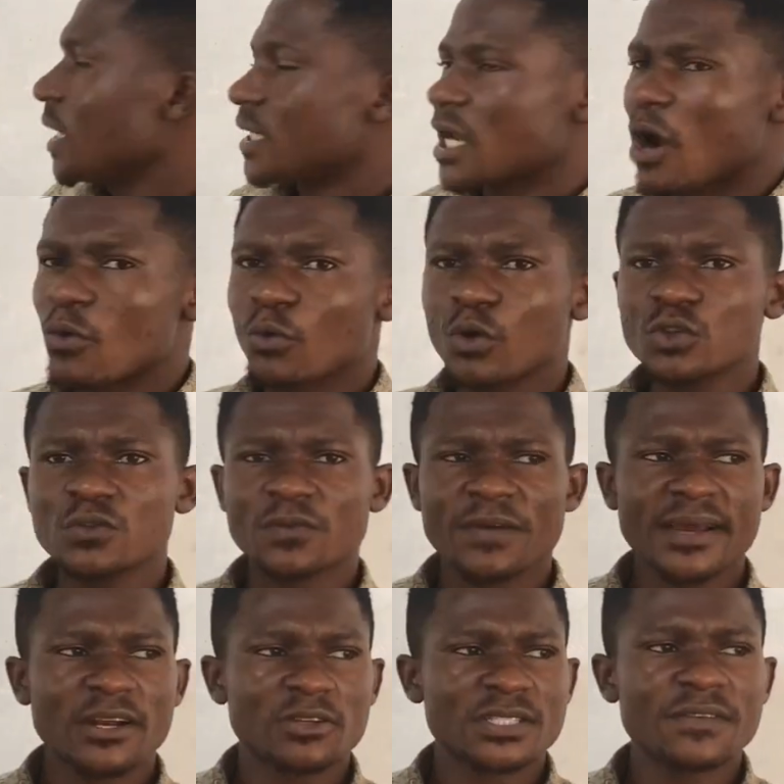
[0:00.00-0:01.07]
Now we want to
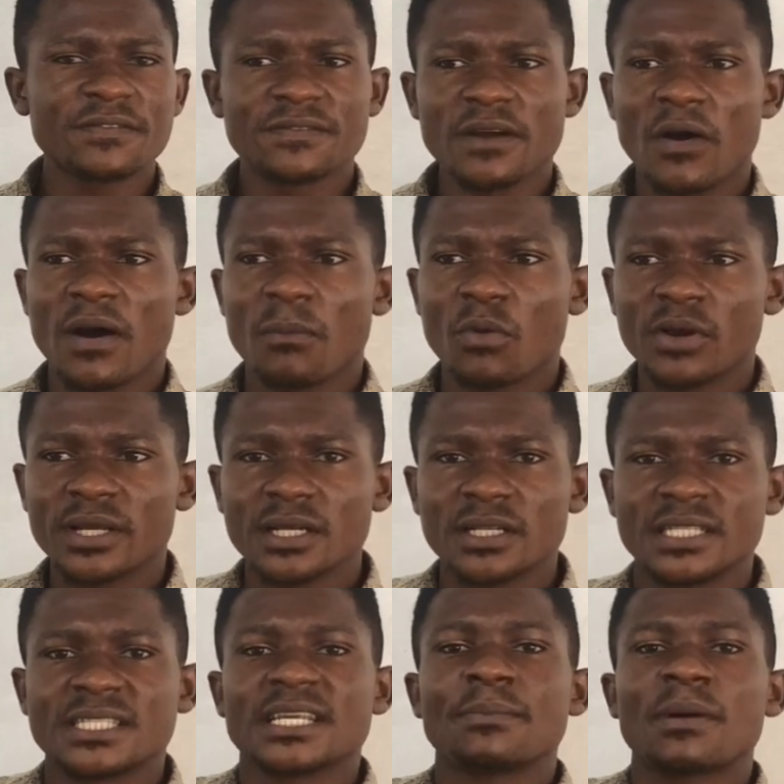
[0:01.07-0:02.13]
find out if our molecule
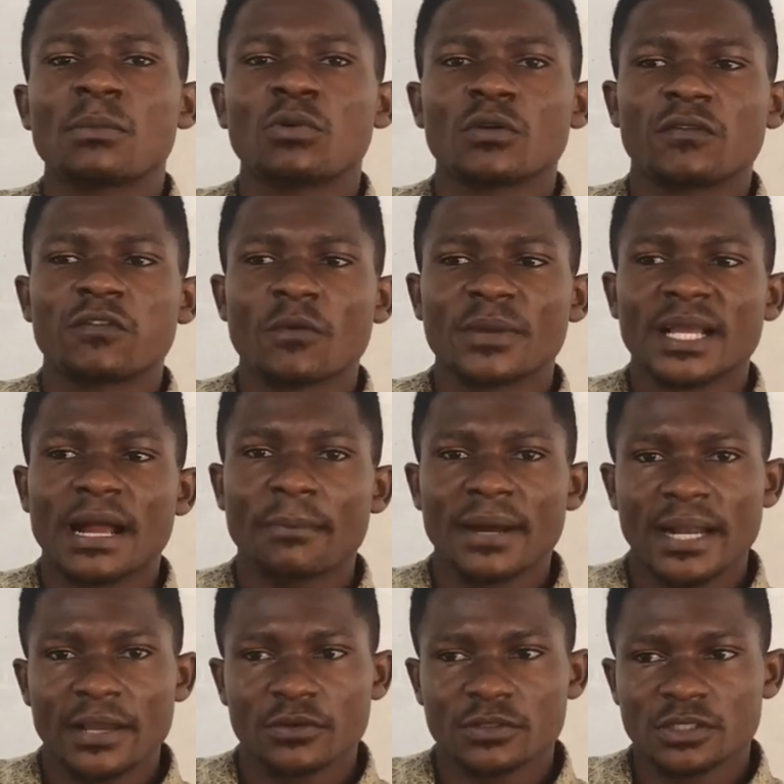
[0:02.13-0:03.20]
is capable of forming
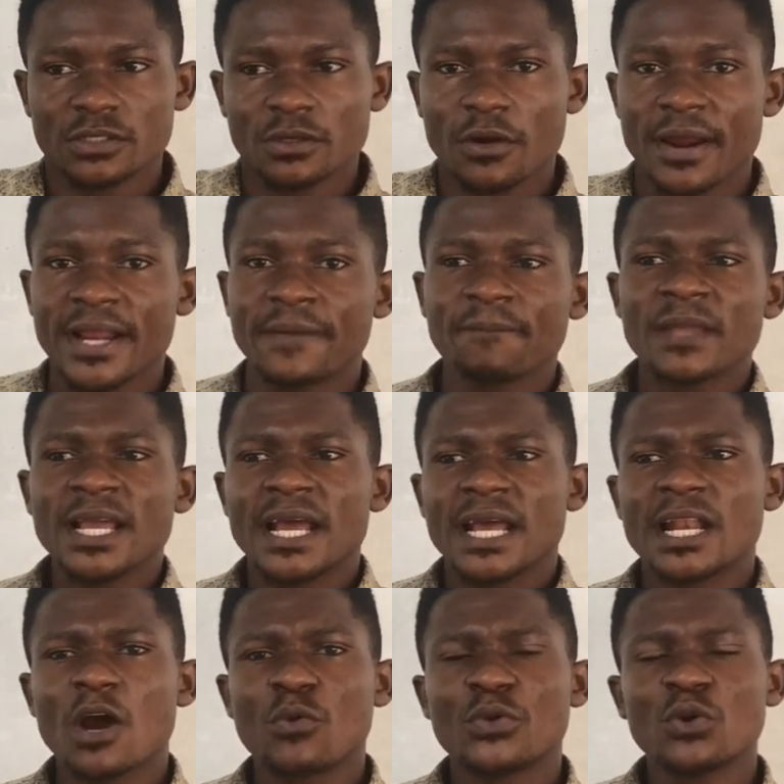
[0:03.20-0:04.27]
carbanions, right?
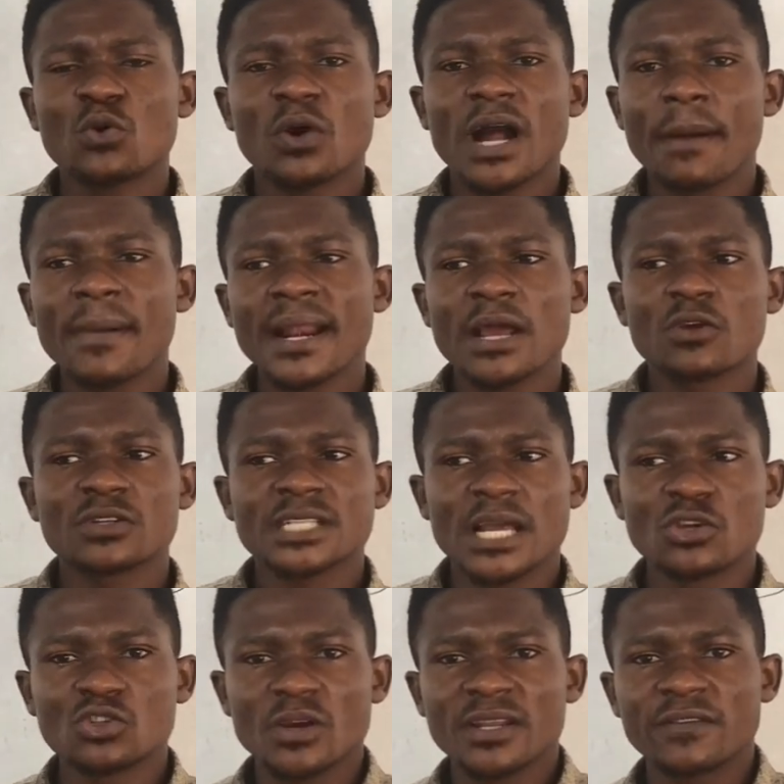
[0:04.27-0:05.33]
And now we know carbanions are
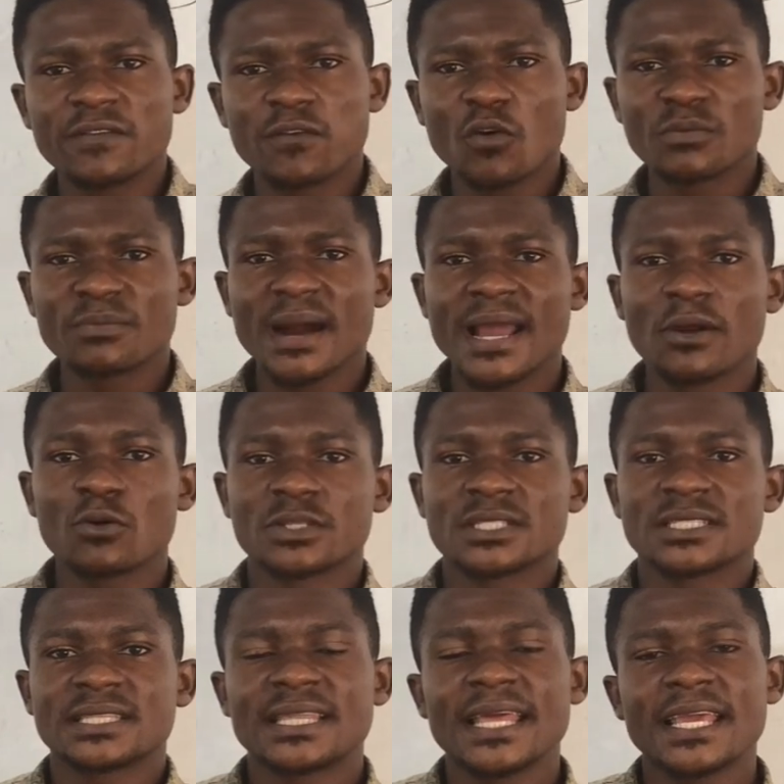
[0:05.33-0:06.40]
usually formed by what?
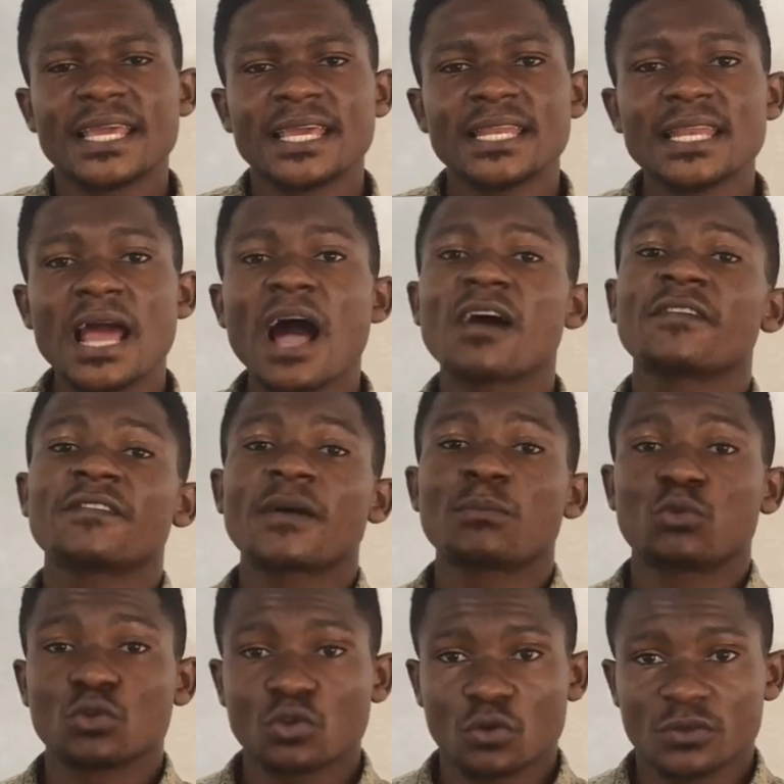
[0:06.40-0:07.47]
Taking alpha
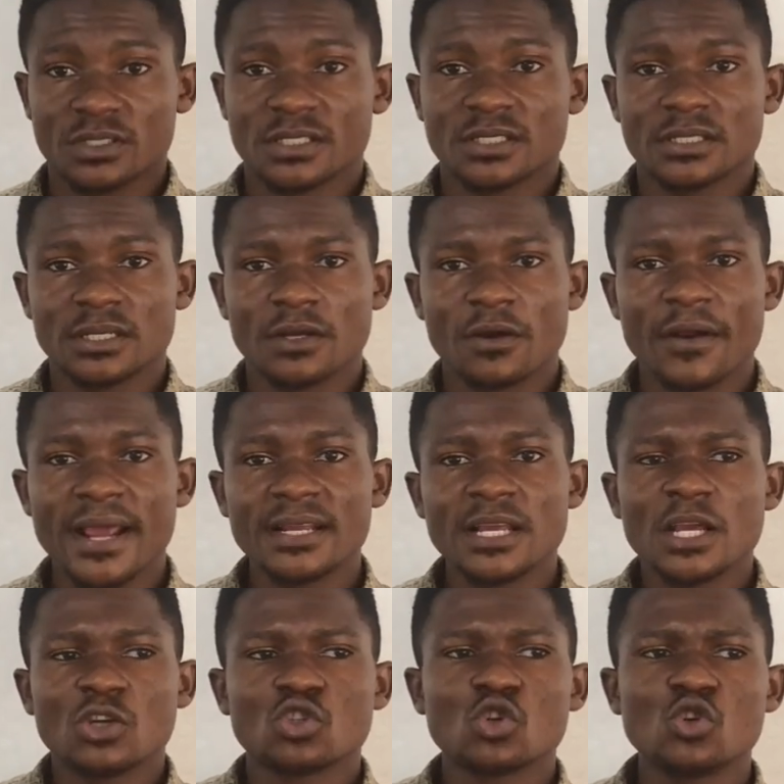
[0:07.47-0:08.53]
protons, right?
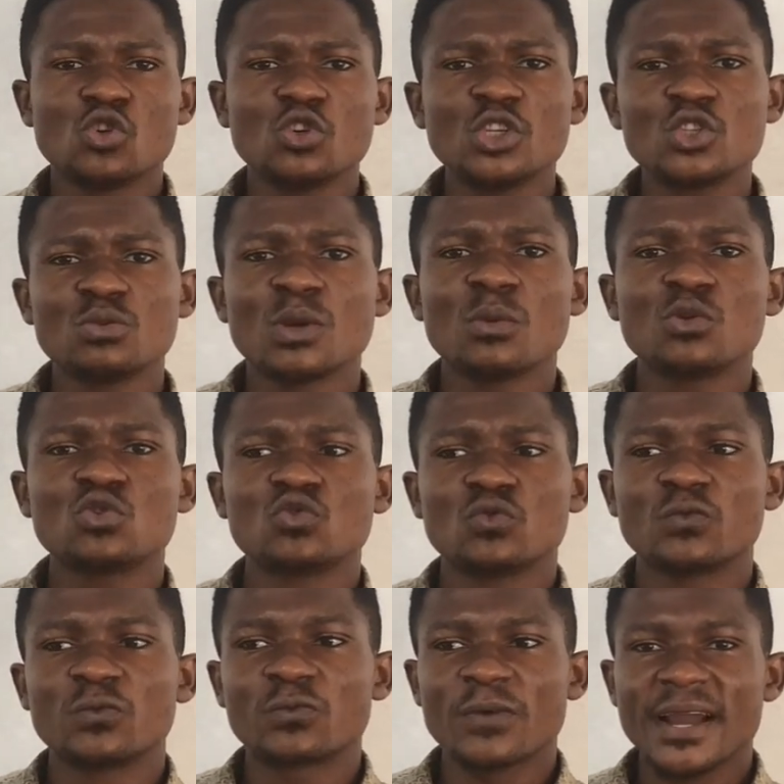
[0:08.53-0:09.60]
So you need to be able to
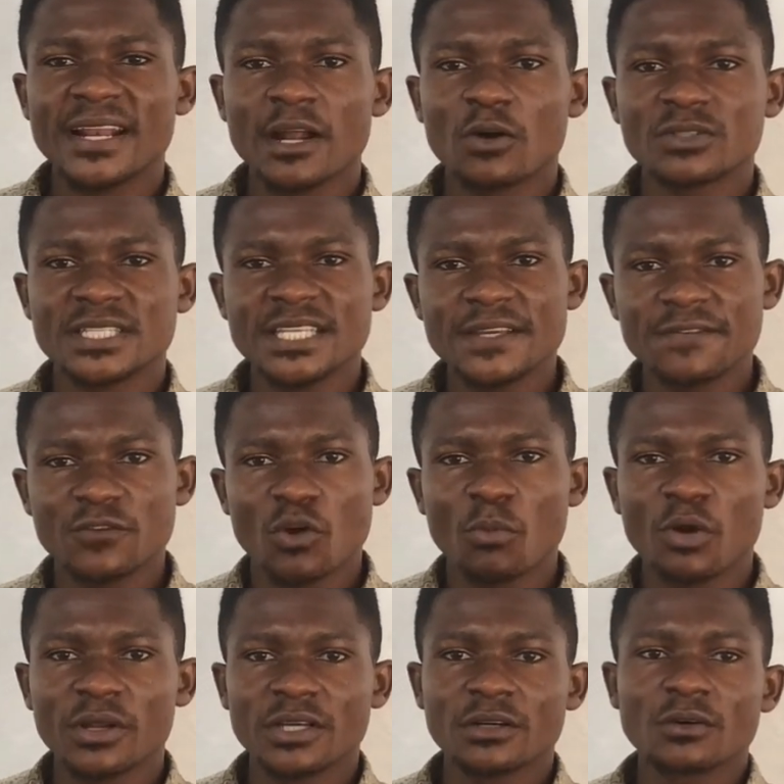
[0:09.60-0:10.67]
find out if your
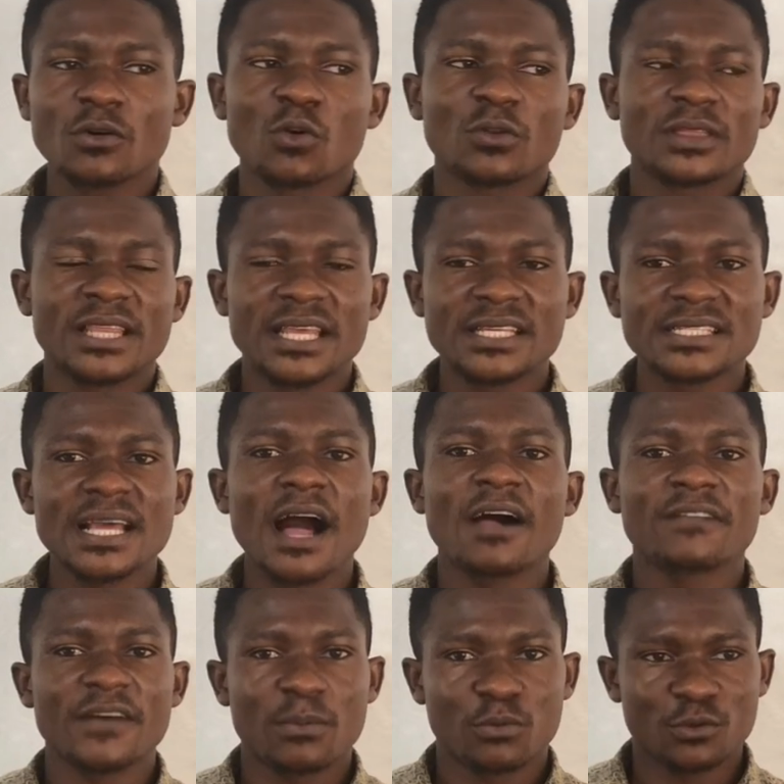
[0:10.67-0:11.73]
molecule contains
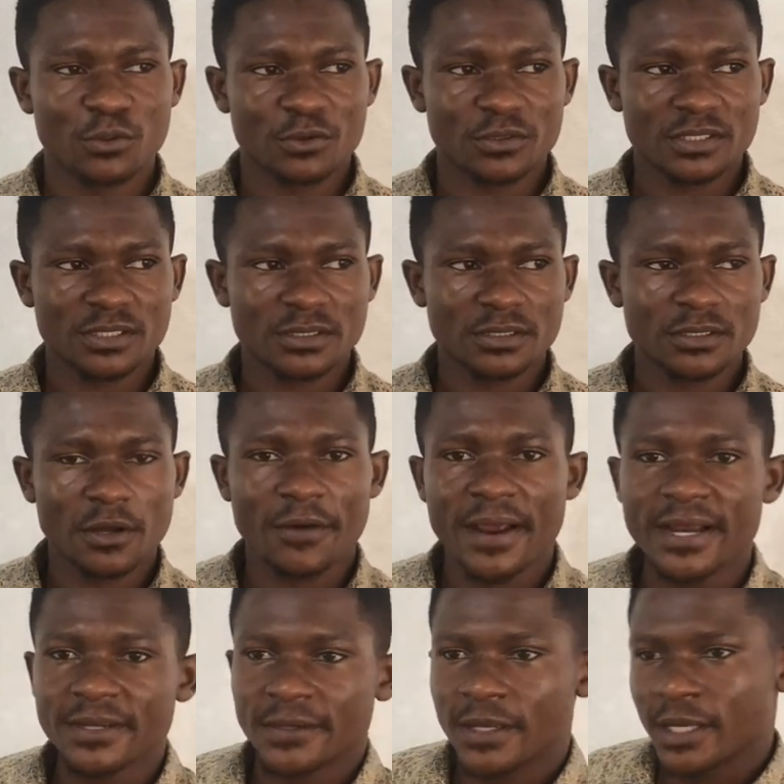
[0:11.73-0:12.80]
alpha protons,
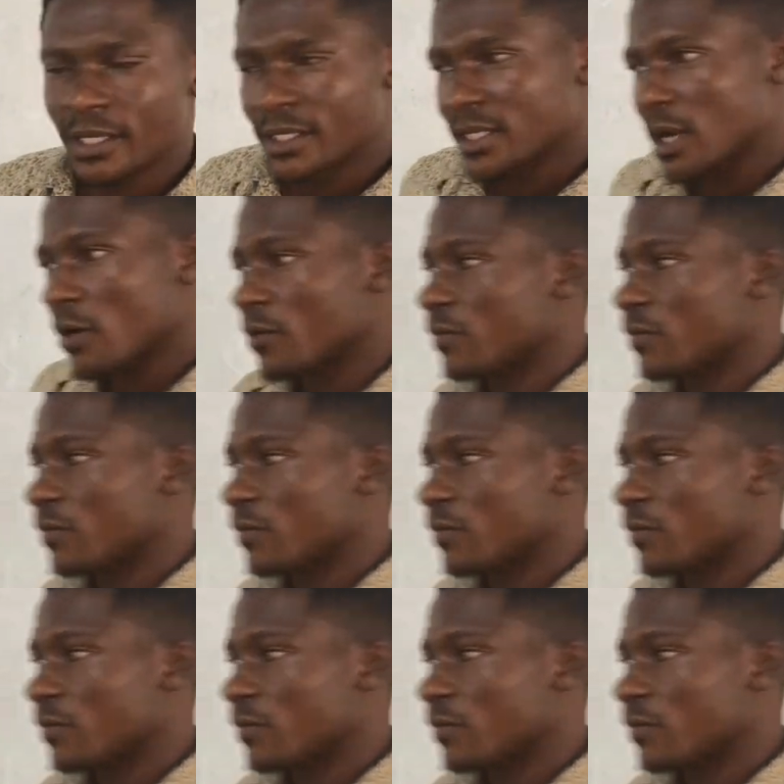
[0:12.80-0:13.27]
right? Now